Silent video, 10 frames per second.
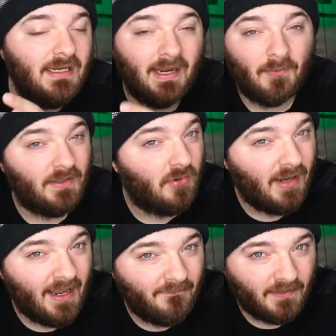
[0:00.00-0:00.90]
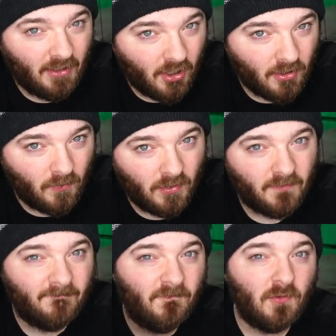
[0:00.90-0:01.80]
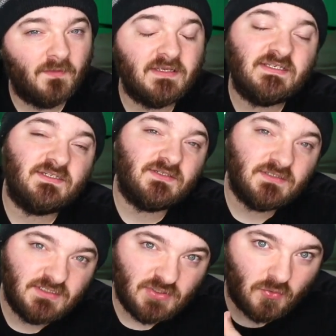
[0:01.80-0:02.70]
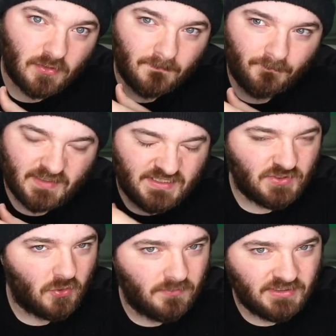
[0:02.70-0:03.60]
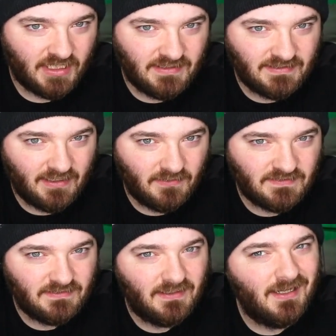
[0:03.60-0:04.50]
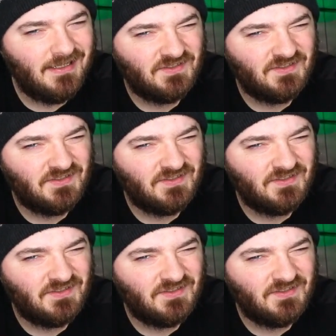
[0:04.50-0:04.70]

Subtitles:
Now, we don't have any artwork for this storm giant skeleton,